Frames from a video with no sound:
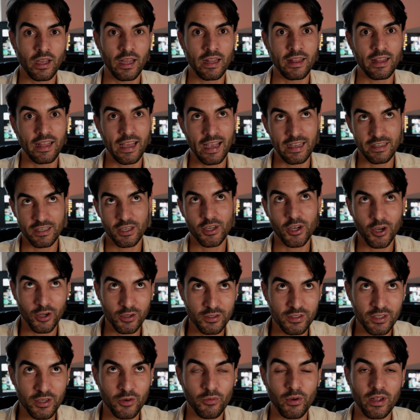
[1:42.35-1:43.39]
and as a
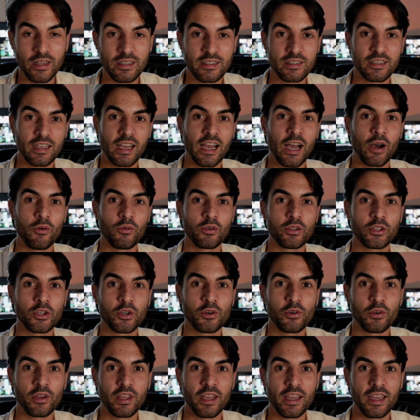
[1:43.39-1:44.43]
consequence I would
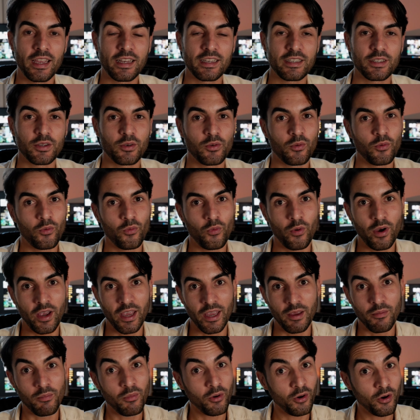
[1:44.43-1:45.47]
create
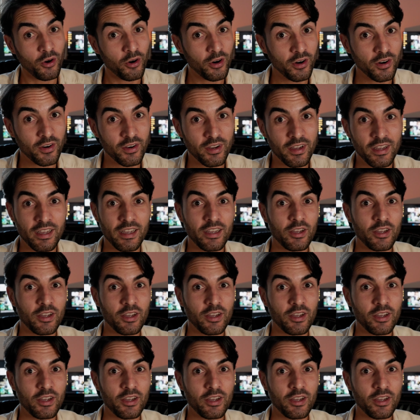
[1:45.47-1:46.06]
way more,